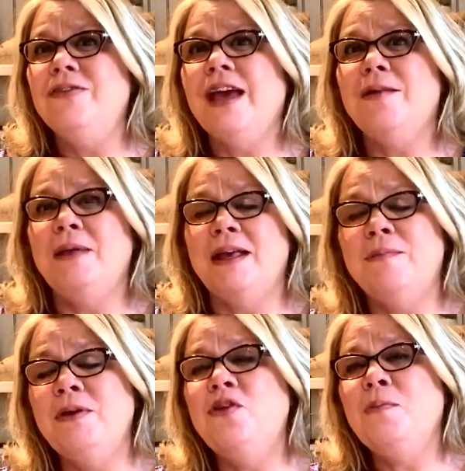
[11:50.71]
you've got to make
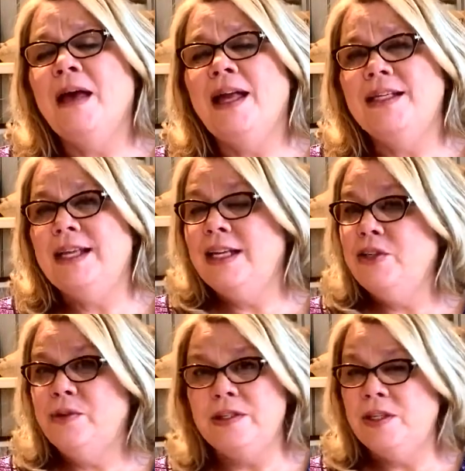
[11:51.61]
up in your mind today
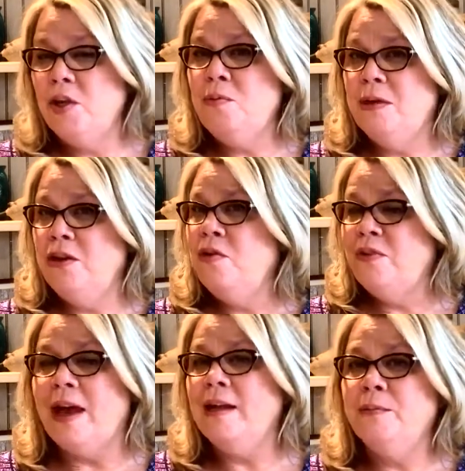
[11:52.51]
to assume a new
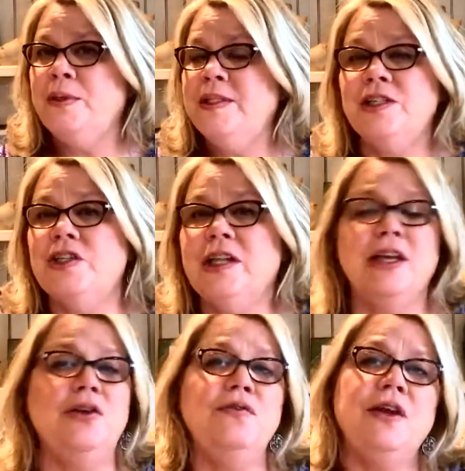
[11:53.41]
fighting position
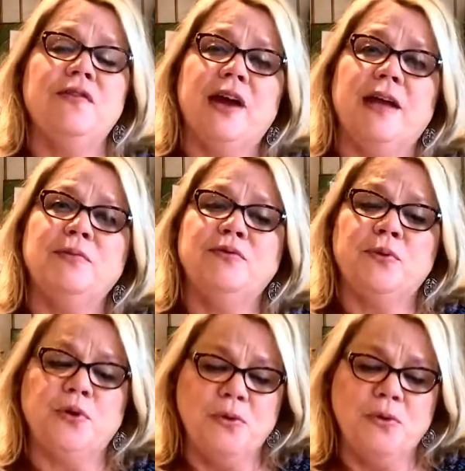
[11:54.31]
like you've never had before.